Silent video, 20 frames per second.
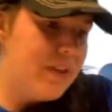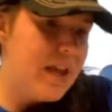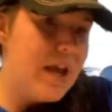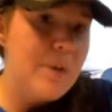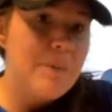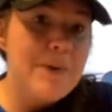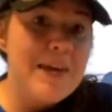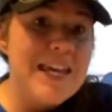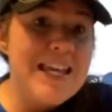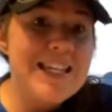a
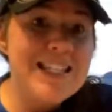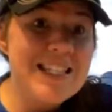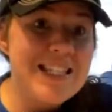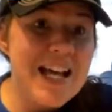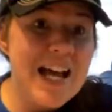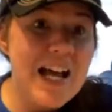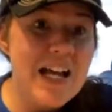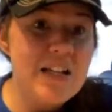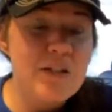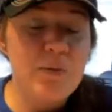pea
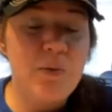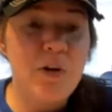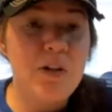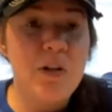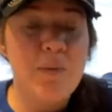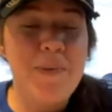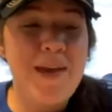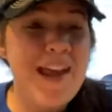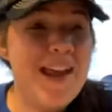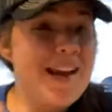size worth
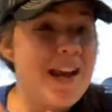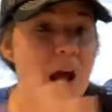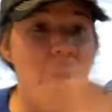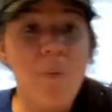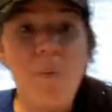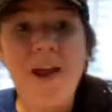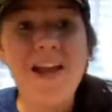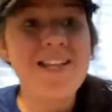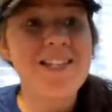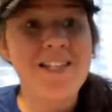of paint. I'm
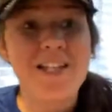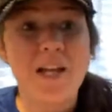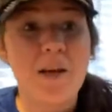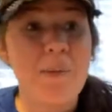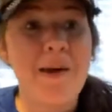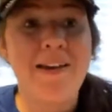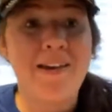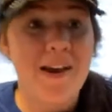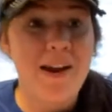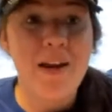wasting
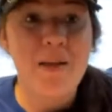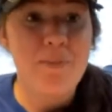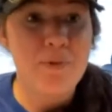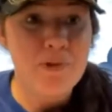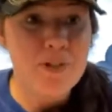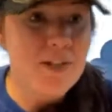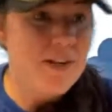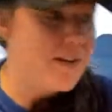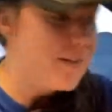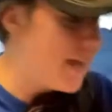about 90% of